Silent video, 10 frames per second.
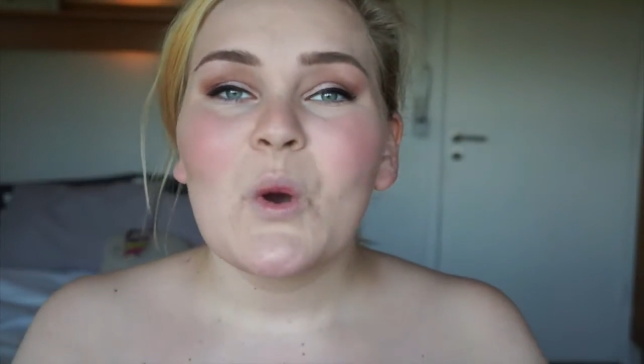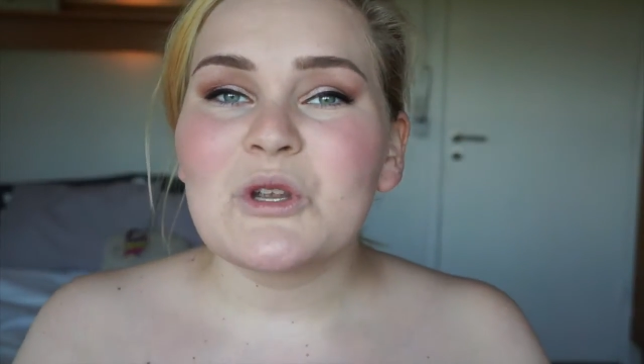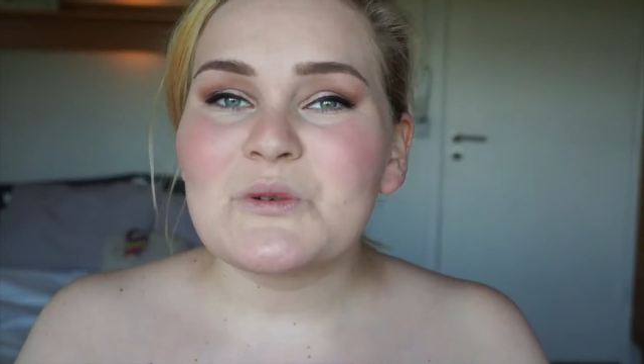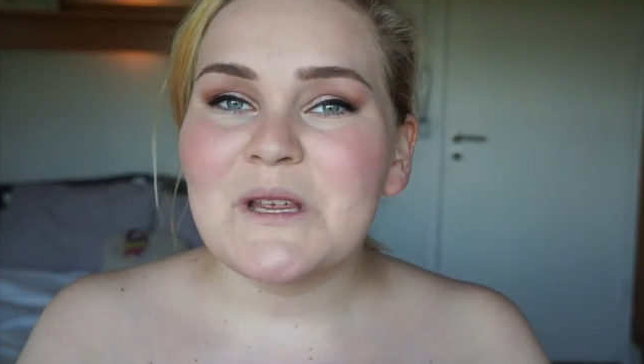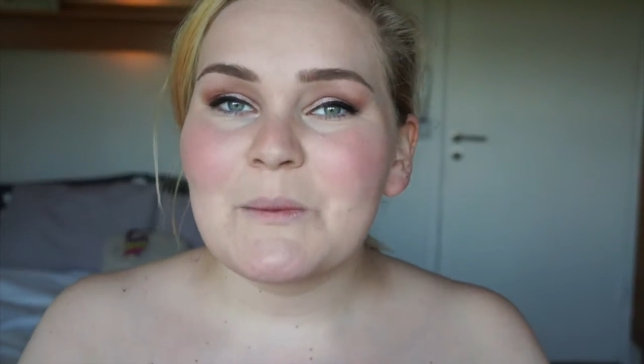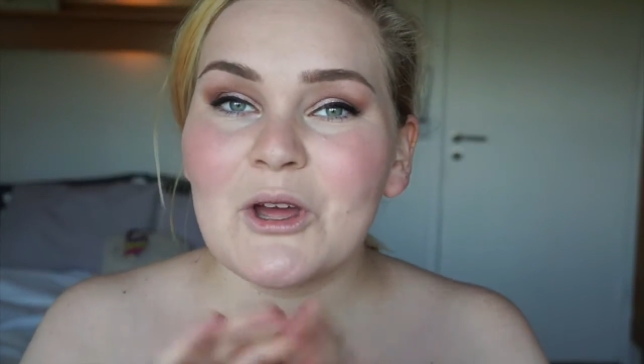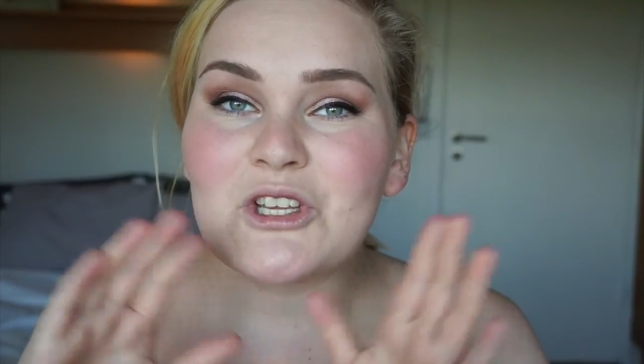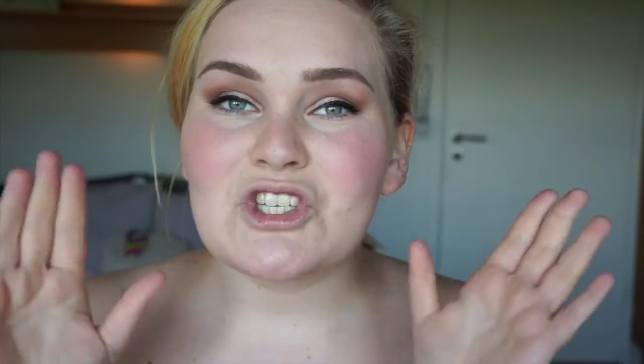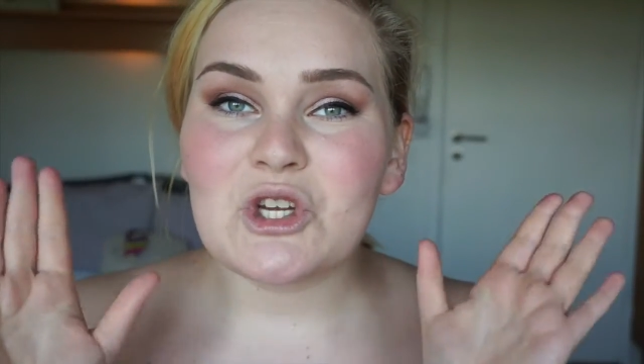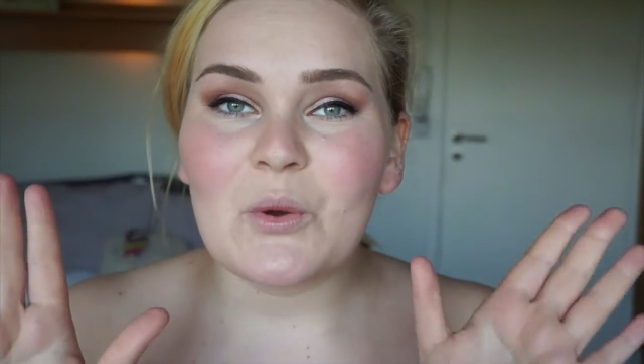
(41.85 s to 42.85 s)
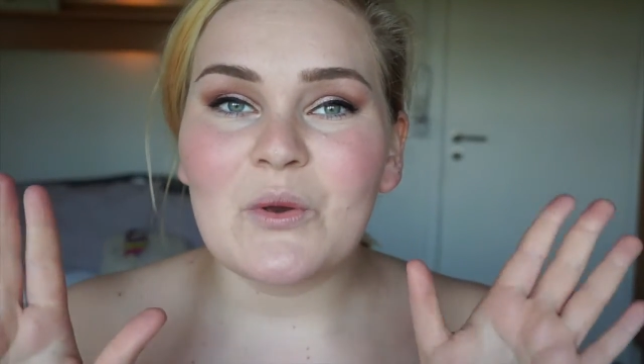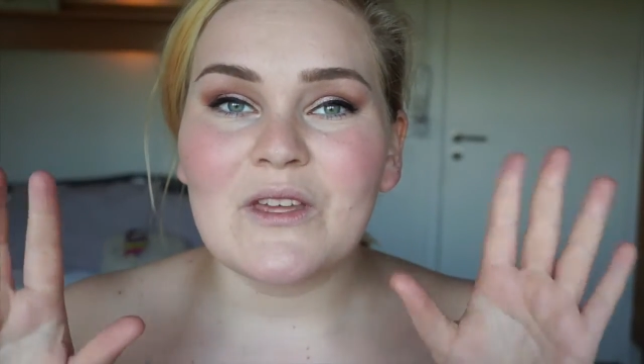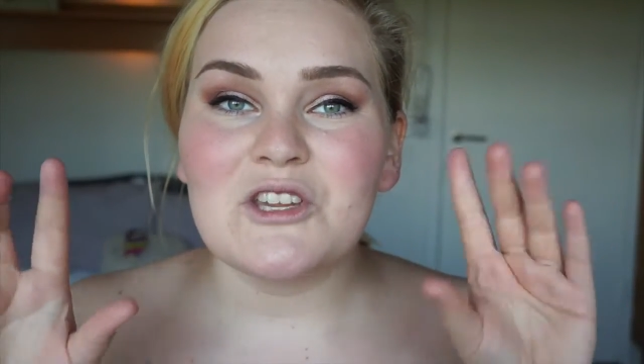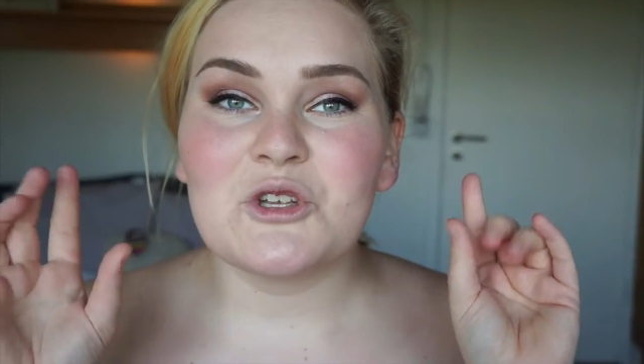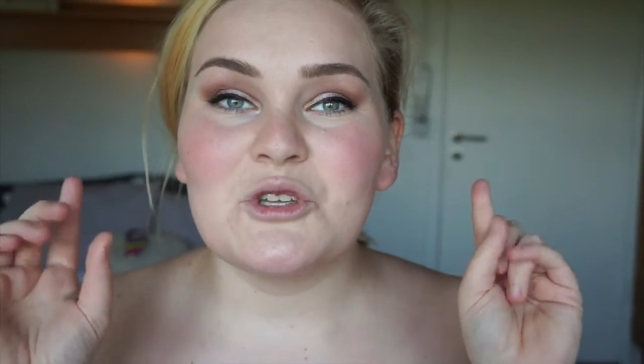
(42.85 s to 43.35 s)
which means I'm gonna show you
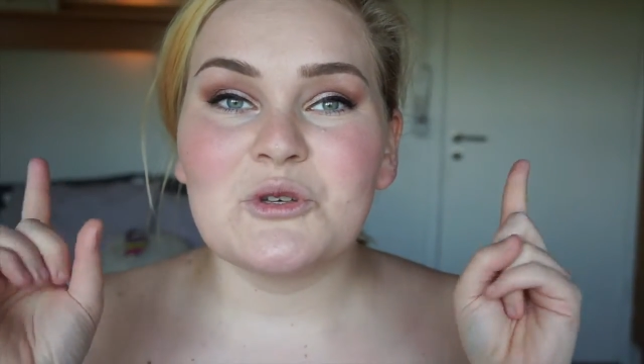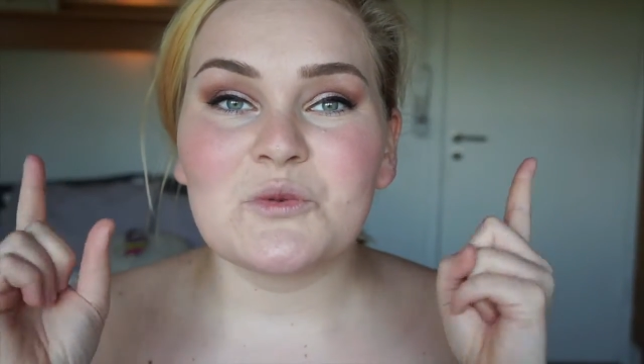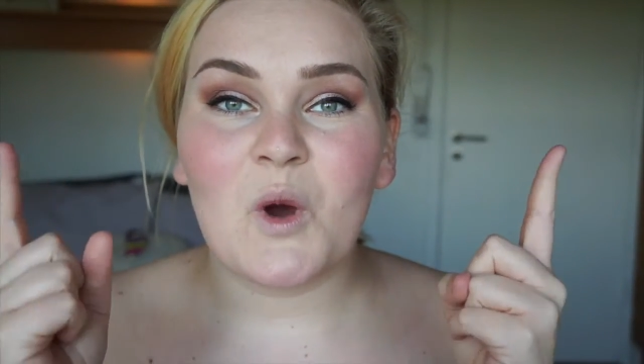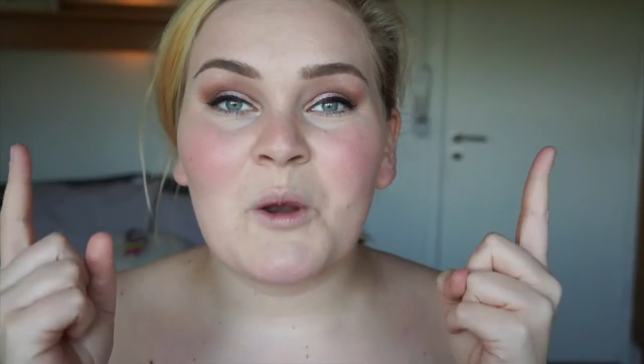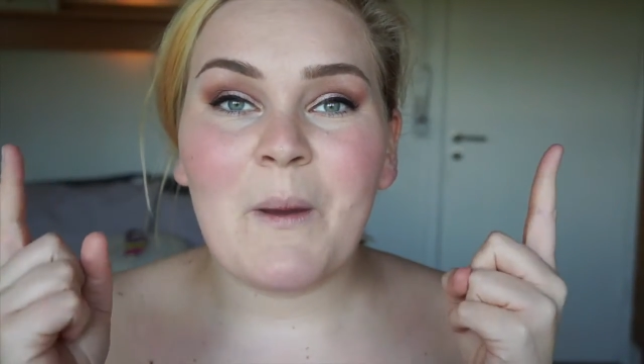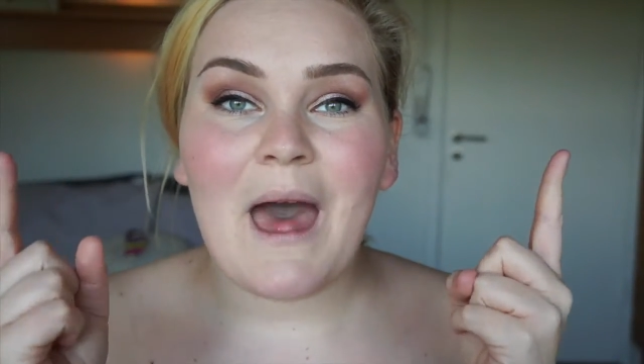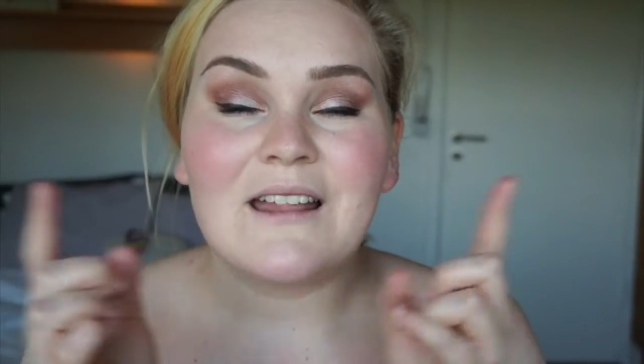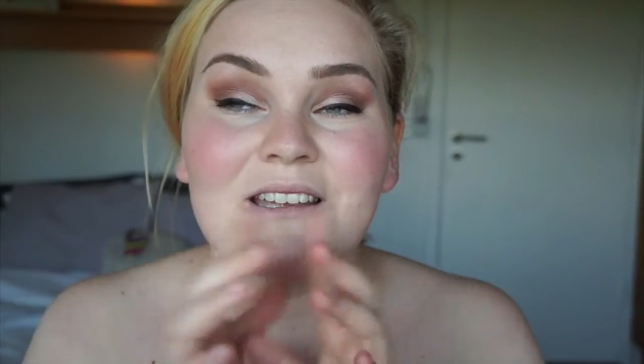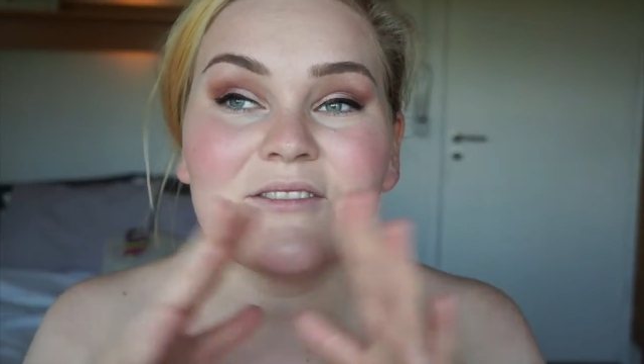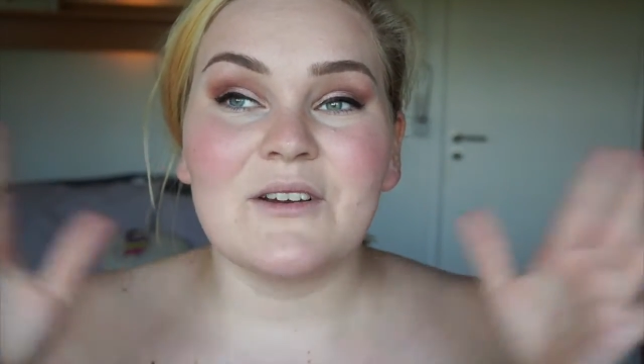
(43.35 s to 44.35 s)
that you can use one palette